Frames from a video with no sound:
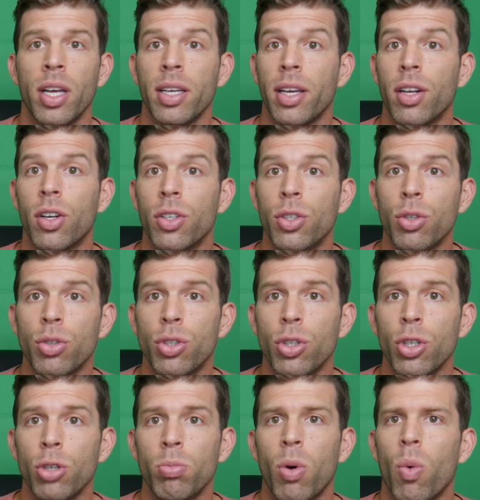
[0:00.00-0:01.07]
Get on
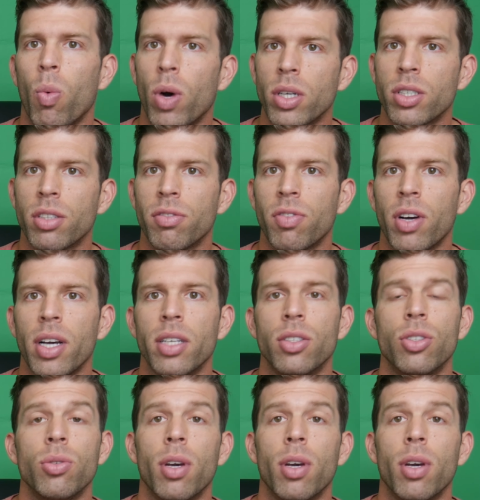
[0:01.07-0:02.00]
YouTube, watch the fights.